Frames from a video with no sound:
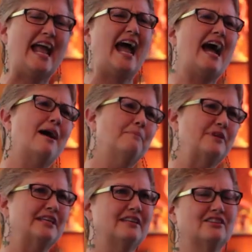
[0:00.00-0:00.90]

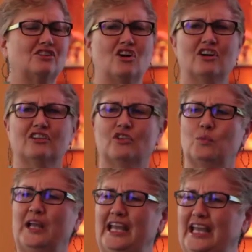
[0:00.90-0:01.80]
happened along the
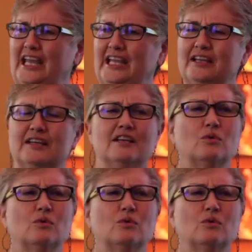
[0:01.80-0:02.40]
way?